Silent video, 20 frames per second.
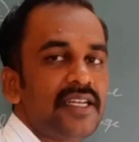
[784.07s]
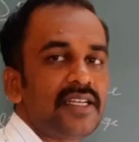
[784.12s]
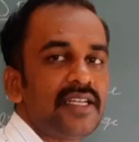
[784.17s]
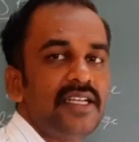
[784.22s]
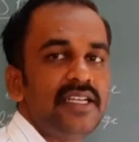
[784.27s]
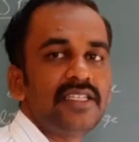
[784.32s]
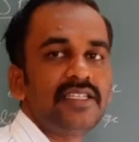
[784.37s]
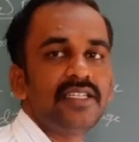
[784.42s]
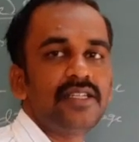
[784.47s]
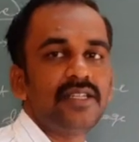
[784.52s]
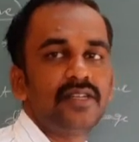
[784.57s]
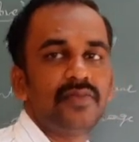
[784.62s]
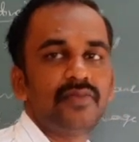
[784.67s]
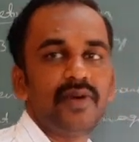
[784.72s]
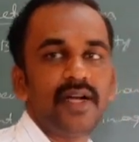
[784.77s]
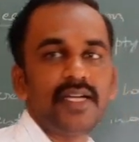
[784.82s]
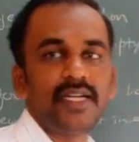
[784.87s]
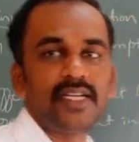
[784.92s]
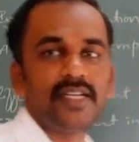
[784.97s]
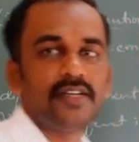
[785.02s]
at least
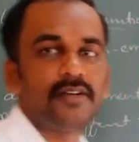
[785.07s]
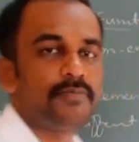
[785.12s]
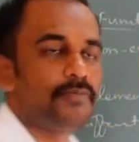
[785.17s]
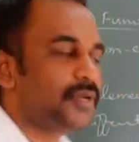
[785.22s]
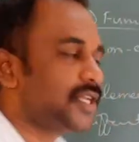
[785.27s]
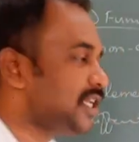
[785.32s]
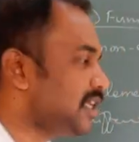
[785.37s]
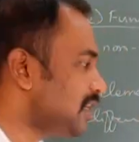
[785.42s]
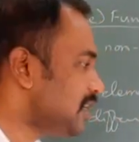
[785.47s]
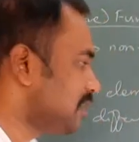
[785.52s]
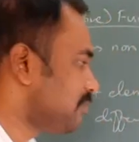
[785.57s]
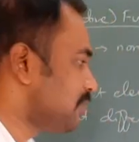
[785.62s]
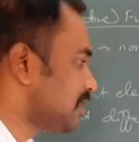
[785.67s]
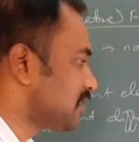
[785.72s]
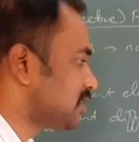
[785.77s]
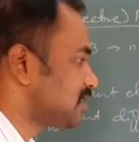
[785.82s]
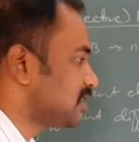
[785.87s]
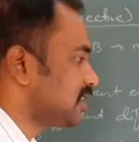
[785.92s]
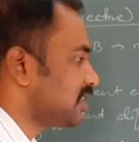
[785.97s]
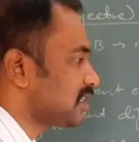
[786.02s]
one
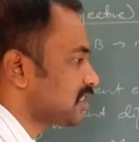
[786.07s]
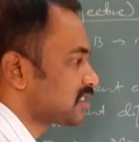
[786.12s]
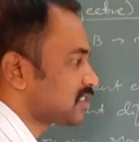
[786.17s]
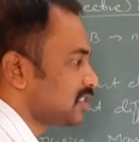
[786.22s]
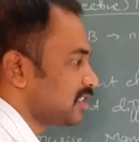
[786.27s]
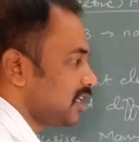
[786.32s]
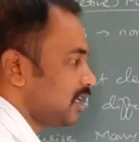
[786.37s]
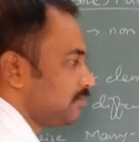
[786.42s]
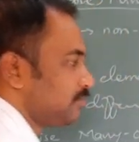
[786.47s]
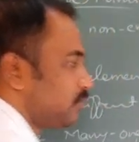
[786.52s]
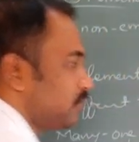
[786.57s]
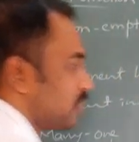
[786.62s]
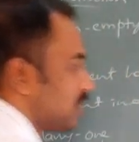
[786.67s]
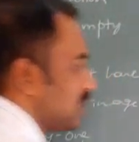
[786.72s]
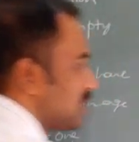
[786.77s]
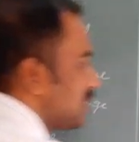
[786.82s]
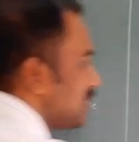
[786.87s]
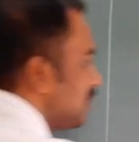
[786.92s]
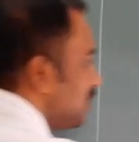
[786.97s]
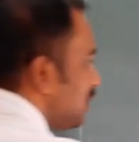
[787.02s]
pre-image. Yes, F4
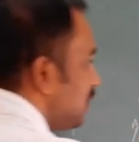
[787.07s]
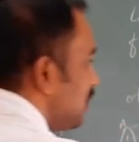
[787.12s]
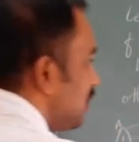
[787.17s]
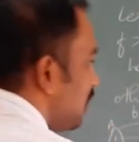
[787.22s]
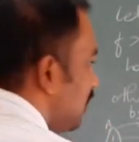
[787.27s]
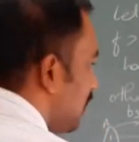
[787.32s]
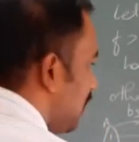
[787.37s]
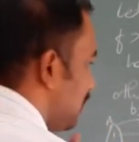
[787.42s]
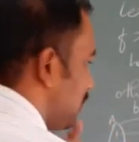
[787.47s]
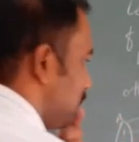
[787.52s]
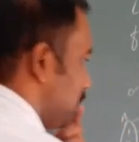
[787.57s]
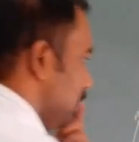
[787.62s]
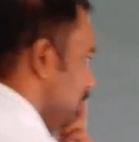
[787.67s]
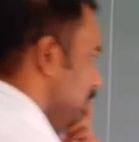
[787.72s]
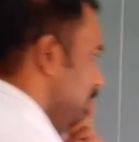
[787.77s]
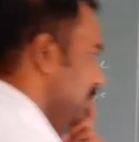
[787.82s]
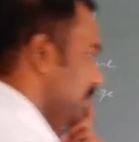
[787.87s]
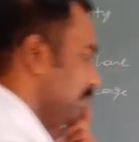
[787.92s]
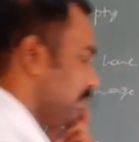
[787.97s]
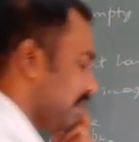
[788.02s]
is a onto
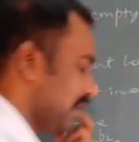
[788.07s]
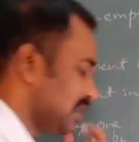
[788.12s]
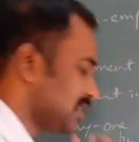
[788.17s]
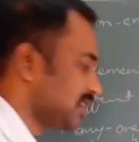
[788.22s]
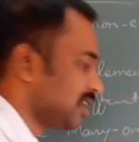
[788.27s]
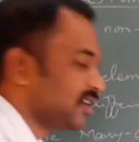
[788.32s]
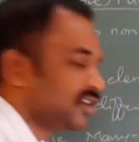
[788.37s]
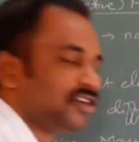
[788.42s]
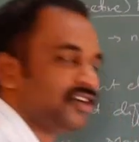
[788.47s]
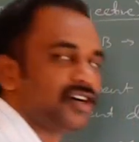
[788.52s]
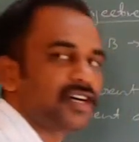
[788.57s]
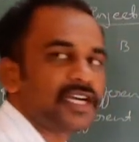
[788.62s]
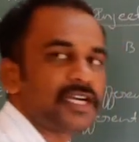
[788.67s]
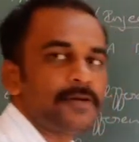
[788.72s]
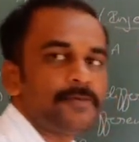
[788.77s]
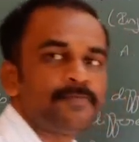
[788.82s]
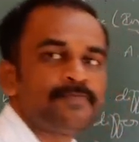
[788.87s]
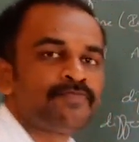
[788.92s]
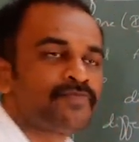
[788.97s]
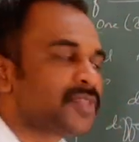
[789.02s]
function.
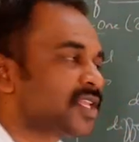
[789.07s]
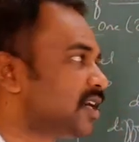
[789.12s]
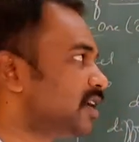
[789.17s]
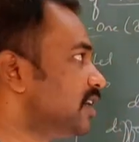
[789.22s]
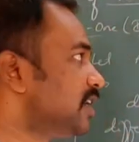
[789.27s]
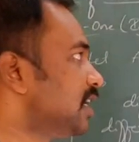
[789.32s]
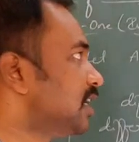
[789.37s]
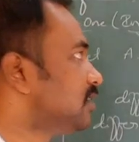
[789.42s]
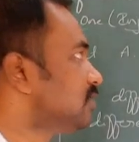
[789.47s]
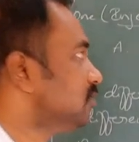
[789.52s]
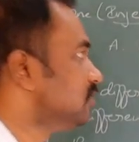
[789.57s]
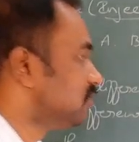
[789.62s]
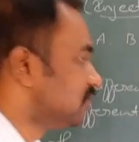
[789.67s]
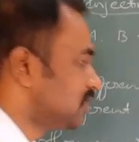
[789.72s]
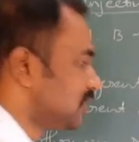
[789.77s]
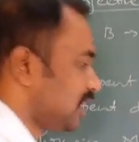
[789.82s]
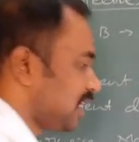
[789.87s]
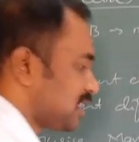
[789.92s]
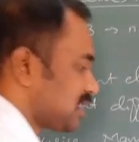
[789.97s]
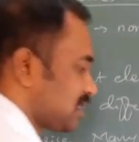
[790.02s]
Okay.
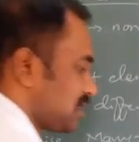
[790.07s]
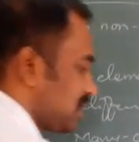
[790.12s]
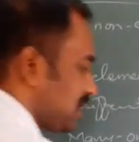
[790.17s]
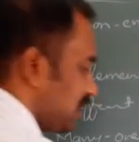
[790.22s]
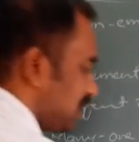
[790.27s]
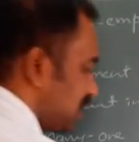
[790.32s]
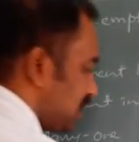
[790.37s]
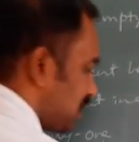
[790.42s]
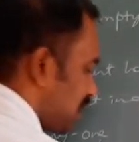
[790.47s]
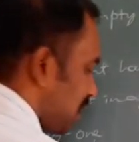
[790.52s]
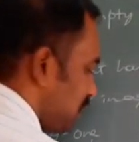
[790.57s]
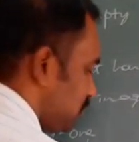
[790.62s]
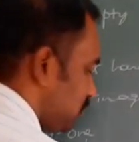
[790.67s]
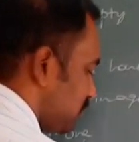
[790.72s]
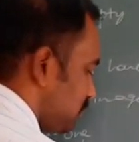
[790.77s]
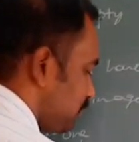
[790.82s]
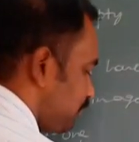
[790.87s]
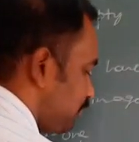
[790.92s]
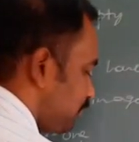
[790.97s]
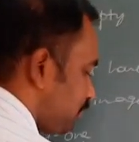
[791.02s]
Now, next third
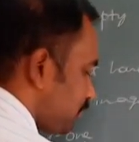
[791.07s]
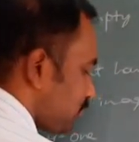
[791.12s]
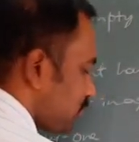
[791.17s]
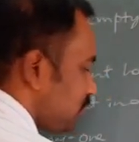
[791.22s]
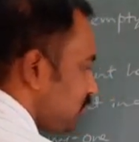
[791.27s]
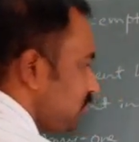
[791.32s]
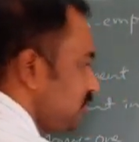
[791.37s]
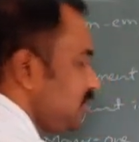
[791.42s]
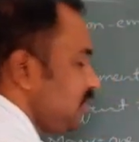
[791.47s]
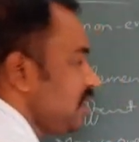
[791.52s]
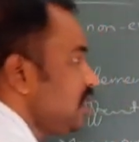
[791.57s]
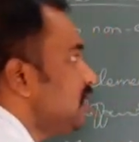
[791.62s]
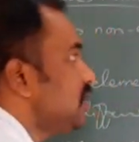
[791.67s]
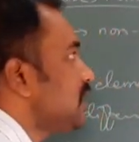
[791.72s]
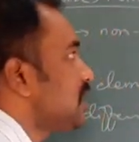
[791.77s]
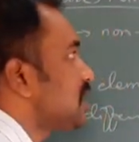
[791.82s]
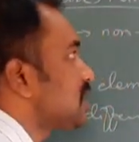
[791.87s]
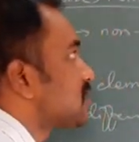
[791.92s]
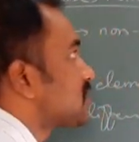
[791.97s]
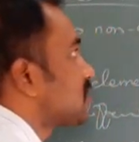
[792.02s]
type
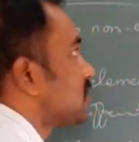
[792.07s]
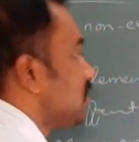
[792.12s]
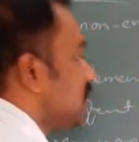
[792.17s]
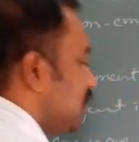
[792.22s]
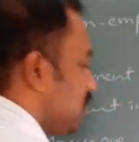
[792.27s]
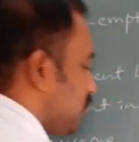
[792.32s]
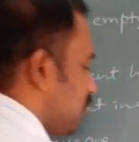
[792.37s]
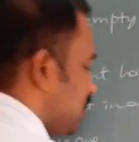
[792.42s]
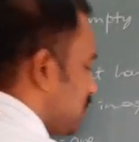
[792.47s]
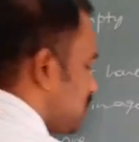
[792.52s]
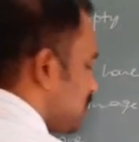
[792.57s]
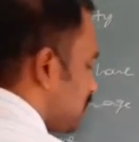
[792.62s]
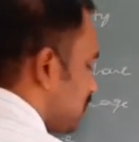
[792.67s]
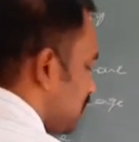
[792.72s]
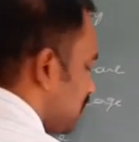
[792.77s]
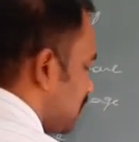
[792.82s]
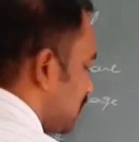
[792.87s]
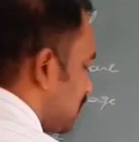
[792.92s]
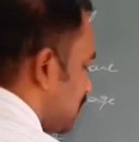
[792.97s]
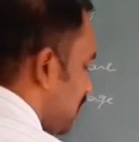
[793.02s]
is, what is the
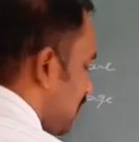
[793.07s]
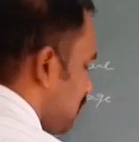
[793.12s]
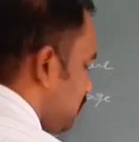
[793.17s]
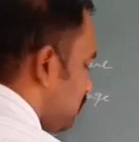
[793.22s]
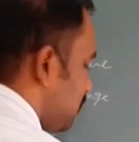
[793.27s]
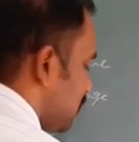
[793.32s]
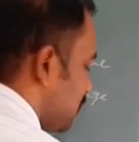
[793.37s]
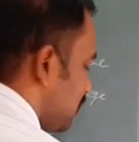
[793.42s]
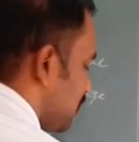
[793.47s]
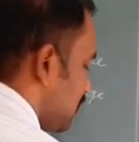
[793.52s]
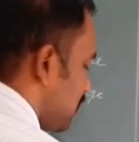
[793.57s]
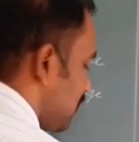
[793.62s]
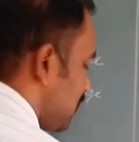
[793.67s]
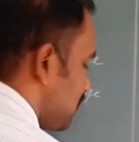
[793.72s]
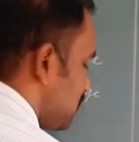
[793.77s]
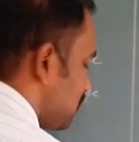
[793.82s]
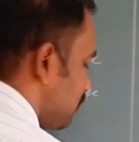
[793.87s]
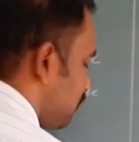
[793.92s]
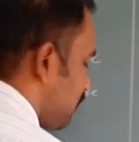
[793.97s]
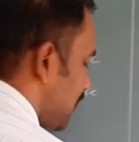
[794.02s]
third type?
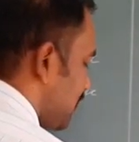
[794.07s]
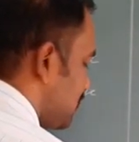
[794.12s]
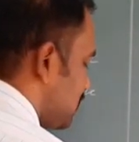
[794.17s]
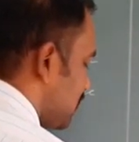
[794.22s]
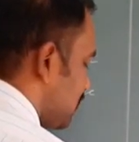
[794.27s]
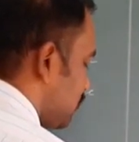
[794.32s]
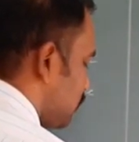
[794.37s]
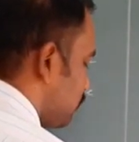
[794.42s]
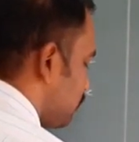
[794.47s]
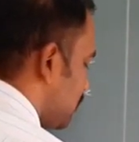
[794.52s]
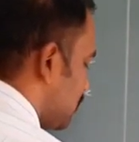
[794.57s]
Is bisective